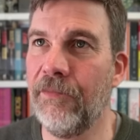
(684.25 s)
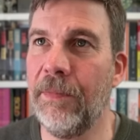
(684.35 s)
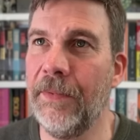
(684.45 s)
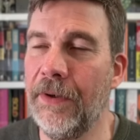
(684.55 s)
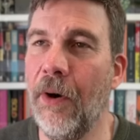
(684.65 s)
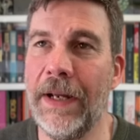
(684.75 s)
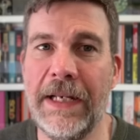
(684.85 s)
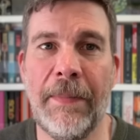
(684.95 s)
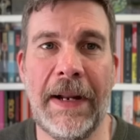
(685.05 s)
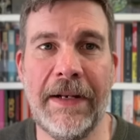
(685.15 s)
not
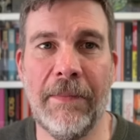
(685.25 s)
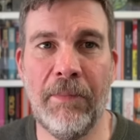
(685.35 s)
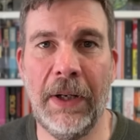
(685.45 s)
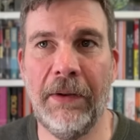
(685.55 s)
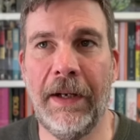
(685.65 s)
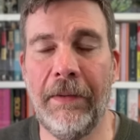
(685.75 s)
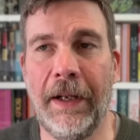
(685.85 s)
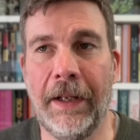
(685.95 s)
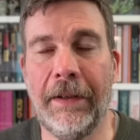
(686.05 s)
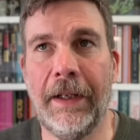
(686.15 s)
independent, but
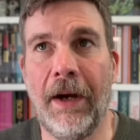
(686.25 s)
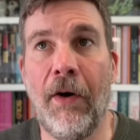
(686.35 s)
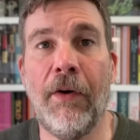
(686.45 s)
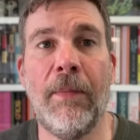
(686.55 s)
a horror